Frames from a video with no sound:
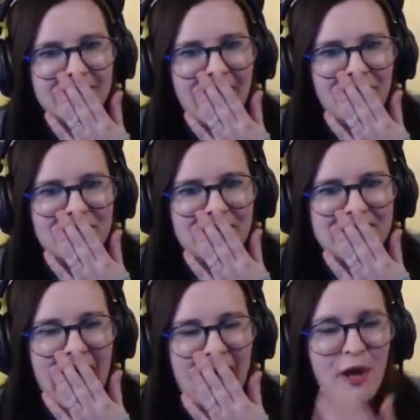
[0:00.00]
Every time the
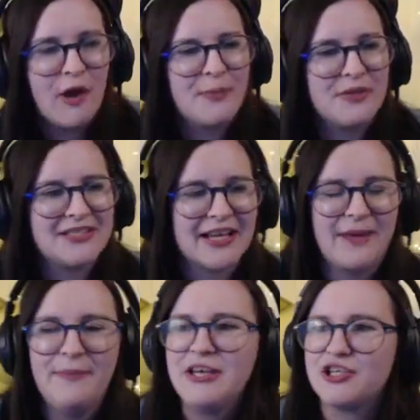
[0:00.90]
tablet opens, it's like a
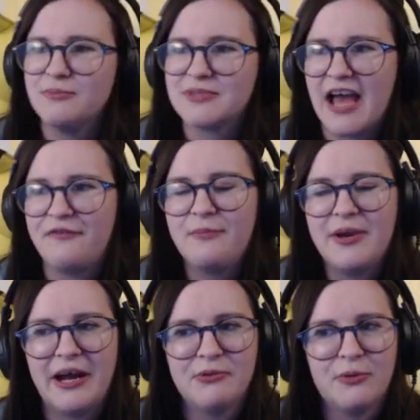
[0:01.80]
mini jump scare for me,
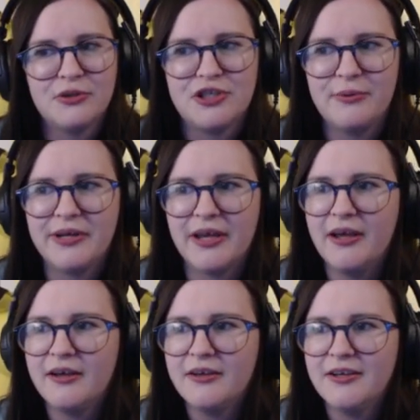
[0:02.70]
and I'm the one doing it.
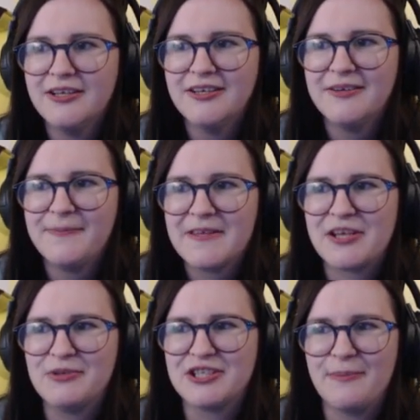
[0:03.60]
It's gonna
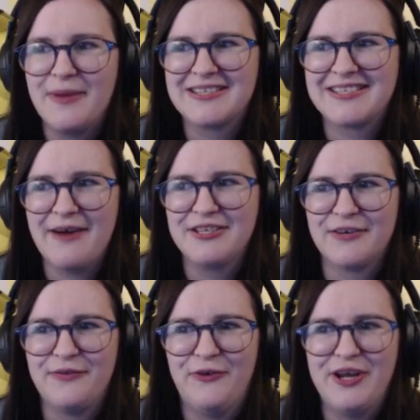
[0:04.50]
be such a scary stuff
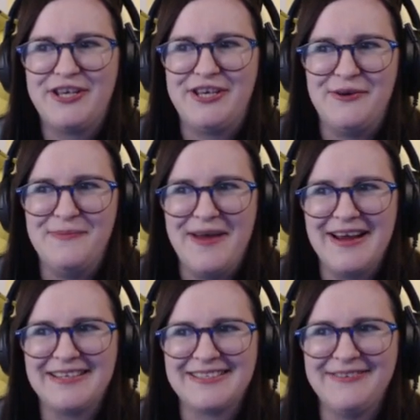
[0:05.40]
and funny, cute
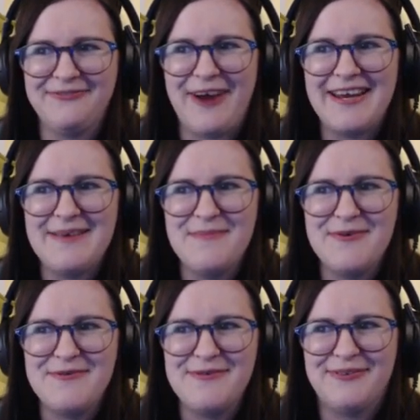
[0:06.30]
mix. Freddy
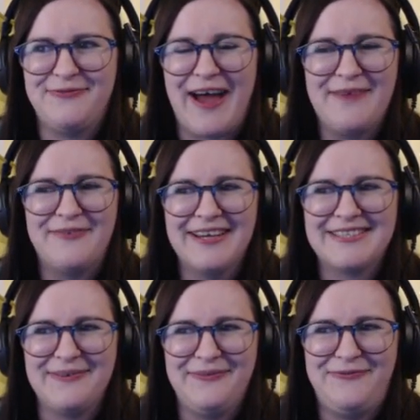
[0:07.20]
mood, Five Nights
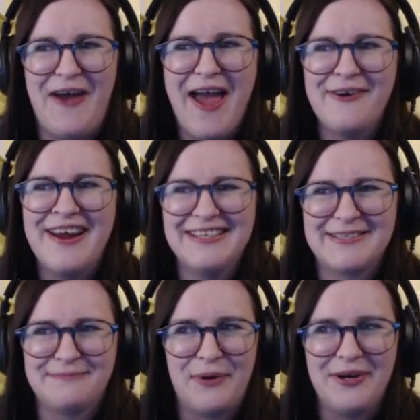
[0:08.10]
at Ferrets,
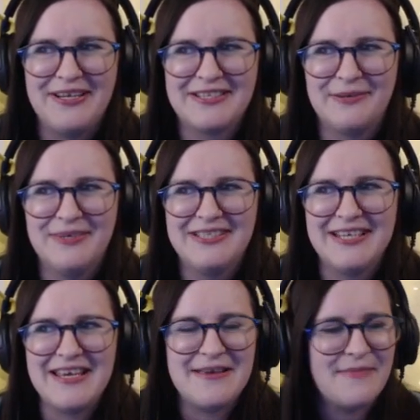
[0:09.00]
Bonnie's coming to
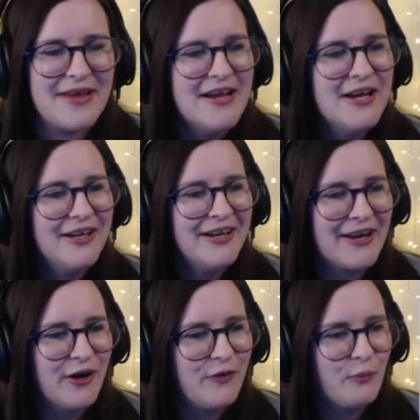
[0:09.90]
eat me. I
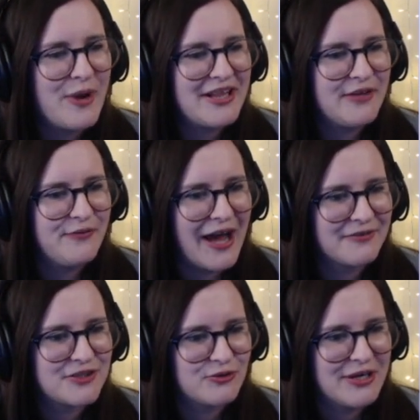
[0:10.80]
call for weekly FNAF
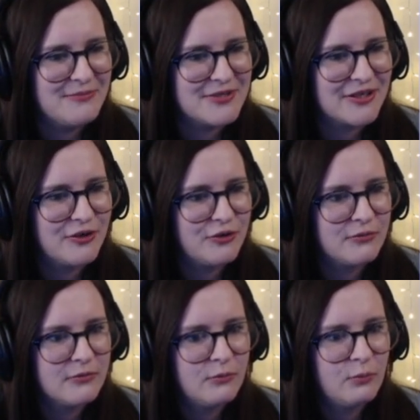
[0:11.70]
streams.
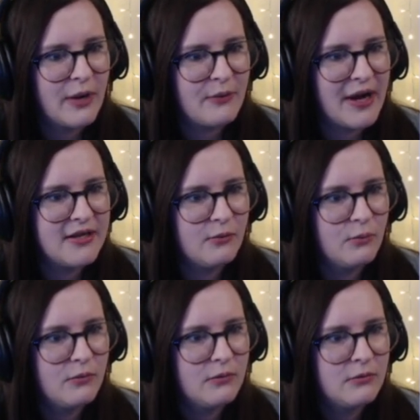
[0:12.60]
Wait, why?
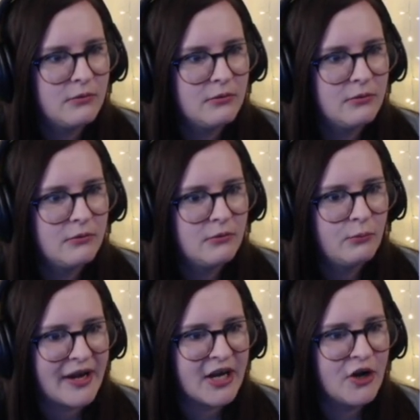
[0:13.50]

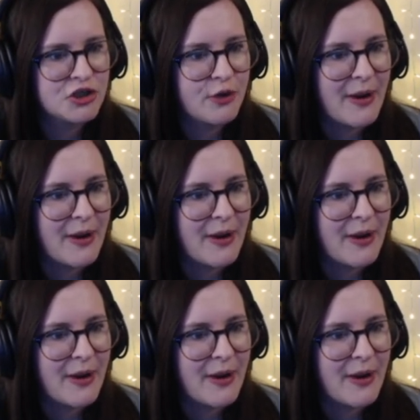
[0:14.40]
Why can I not do